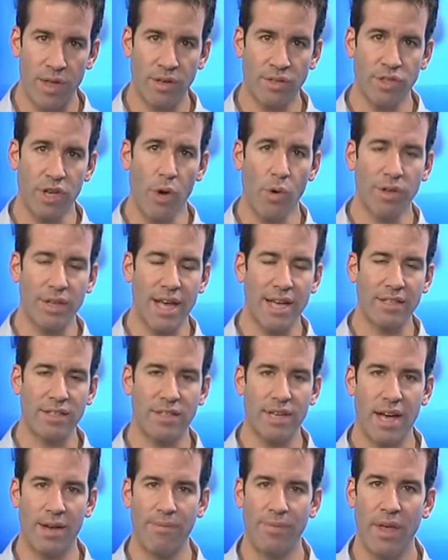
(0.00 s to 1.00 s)
So with that
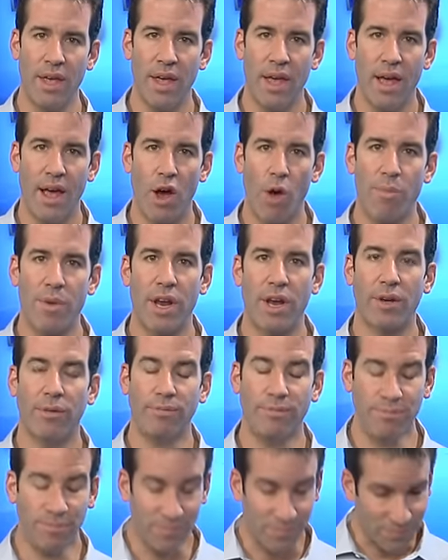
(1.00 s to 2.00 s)
said, I hope you
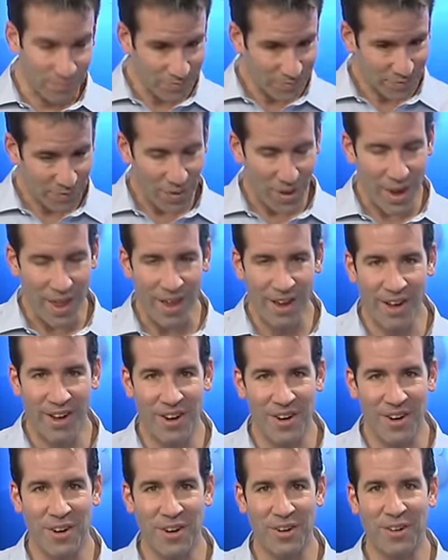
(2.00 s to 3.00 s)
had a,
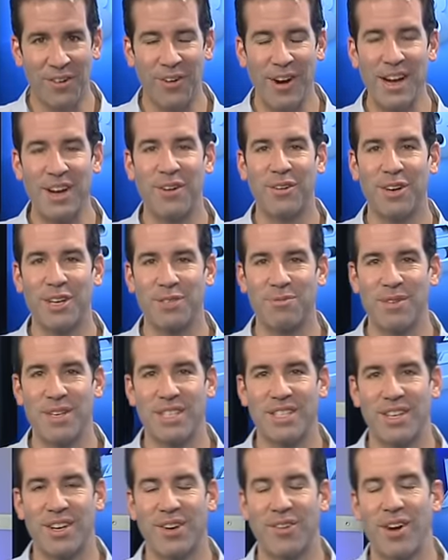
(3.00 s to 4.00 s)
a, great
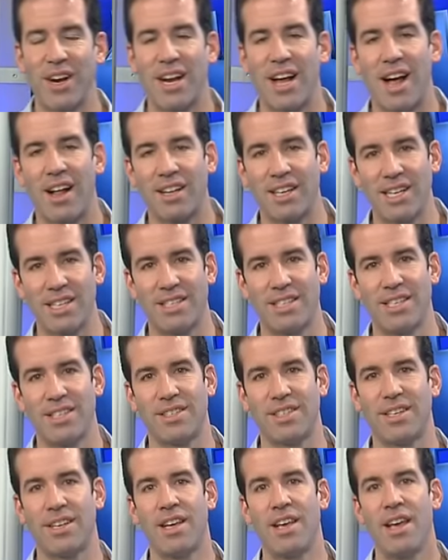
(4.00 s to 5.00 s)
Christmas and a great holiday
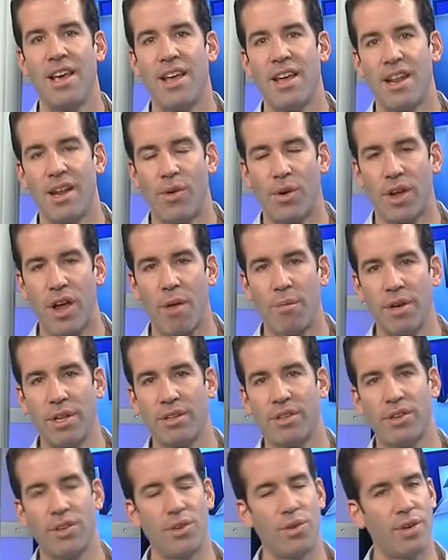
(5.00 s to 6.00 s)
season. You know, we're coming
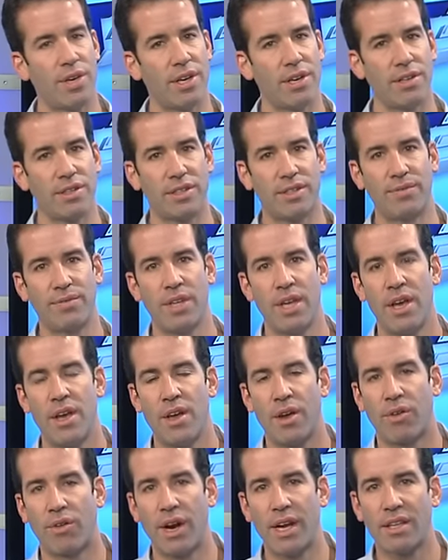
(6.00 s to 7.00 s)
into New Year's and
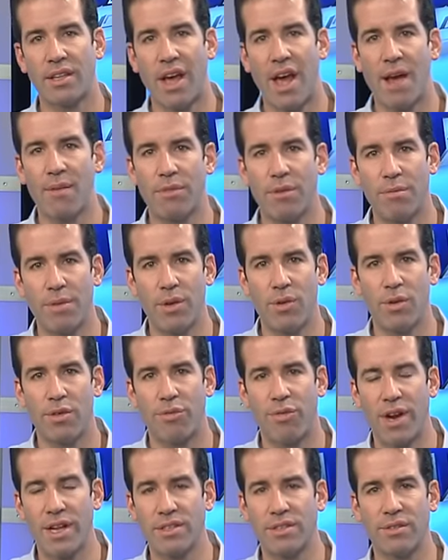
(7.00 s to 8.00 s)
great time to be with
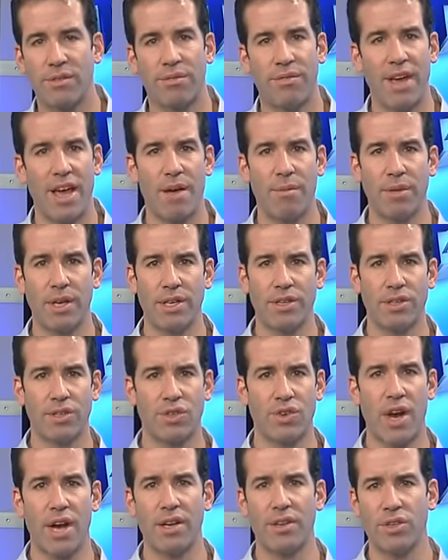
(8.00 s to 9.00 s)
friends and family and just
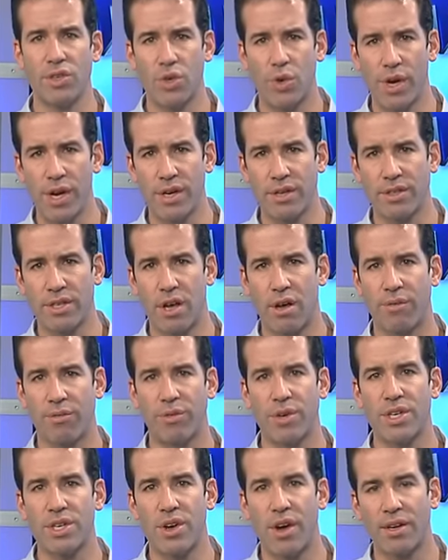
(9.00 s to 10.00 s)
try and enjoy yourself,
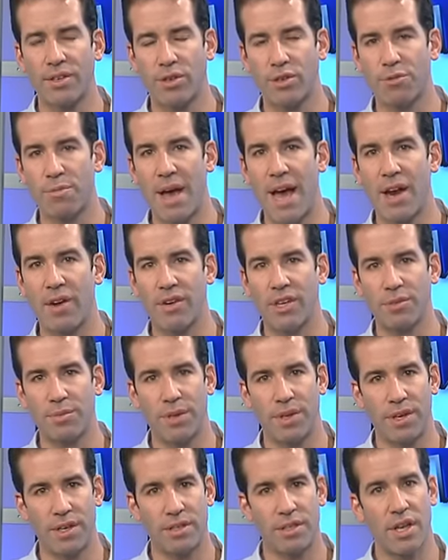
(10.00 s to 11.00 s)
recharge those batteries
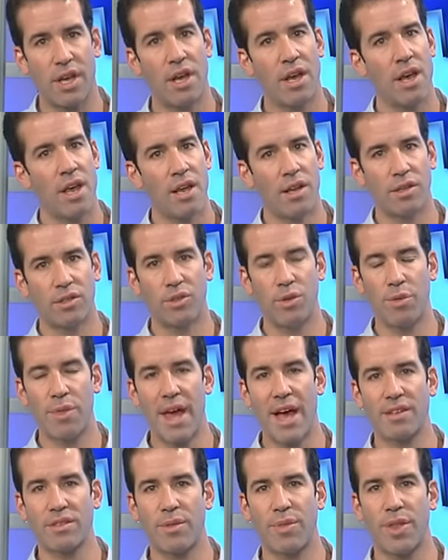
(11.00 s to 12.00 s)
because you know
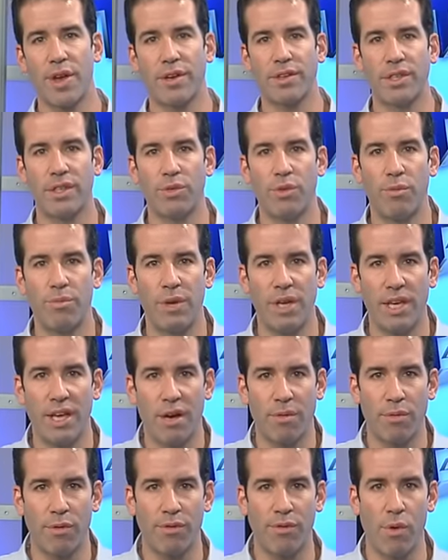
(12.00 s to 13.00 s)
2013 will be
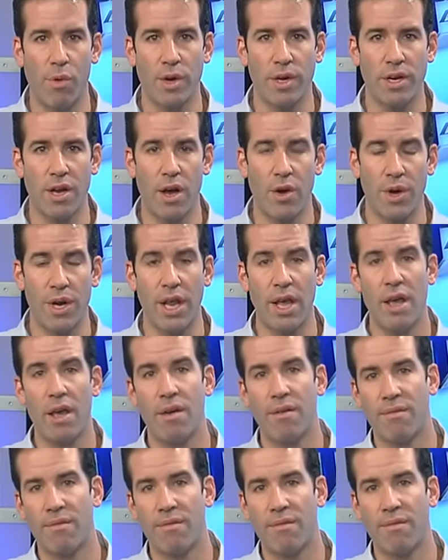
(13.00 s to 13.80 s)
here before we know it.